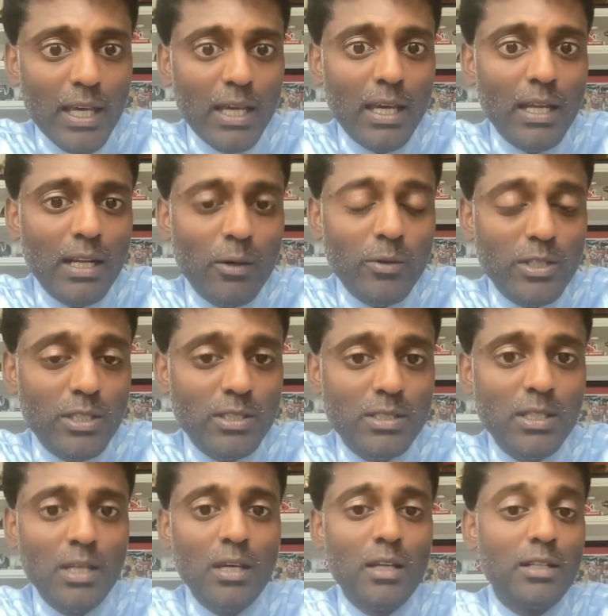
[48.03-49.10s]
and which
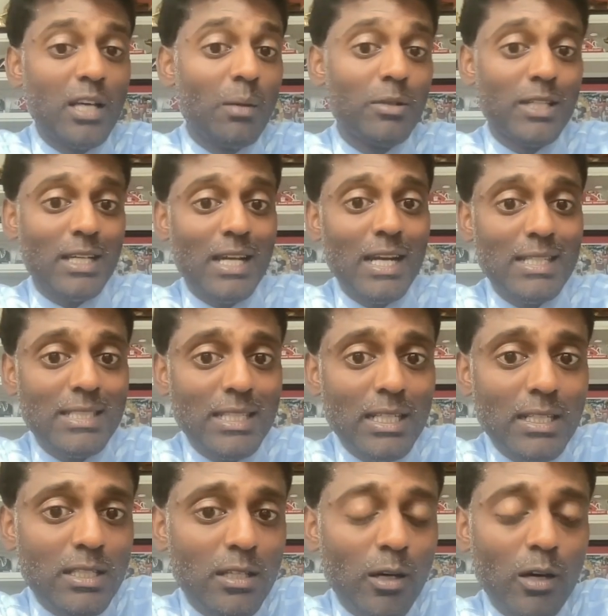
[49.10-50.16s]
is double the
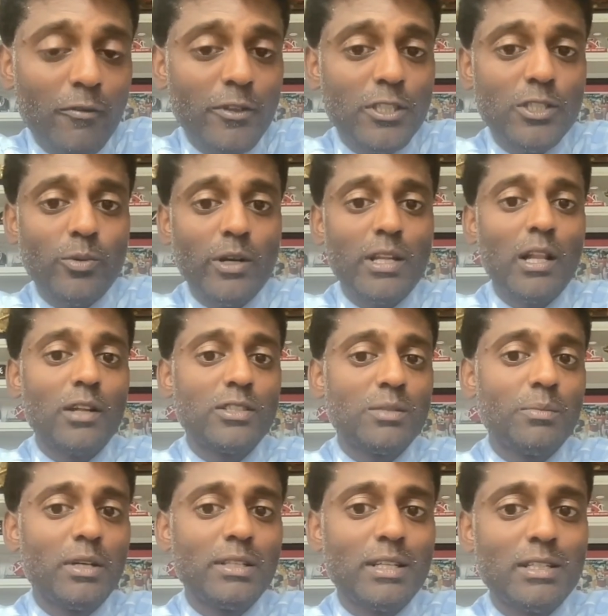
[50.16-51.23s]
content, all for just $20 a
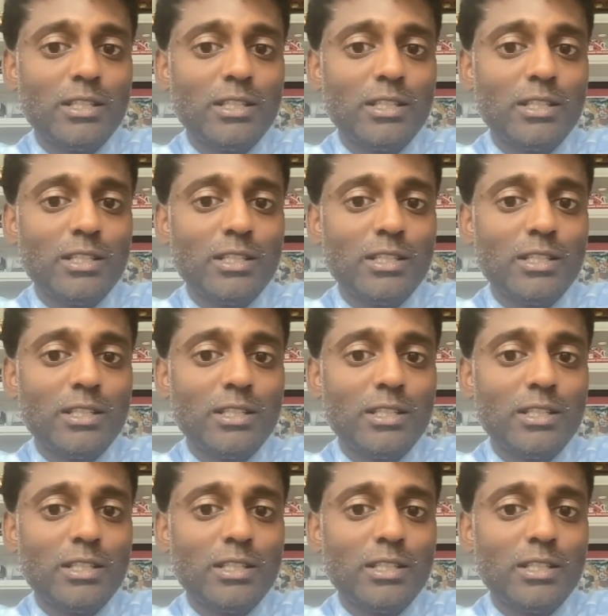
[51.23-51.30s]
month.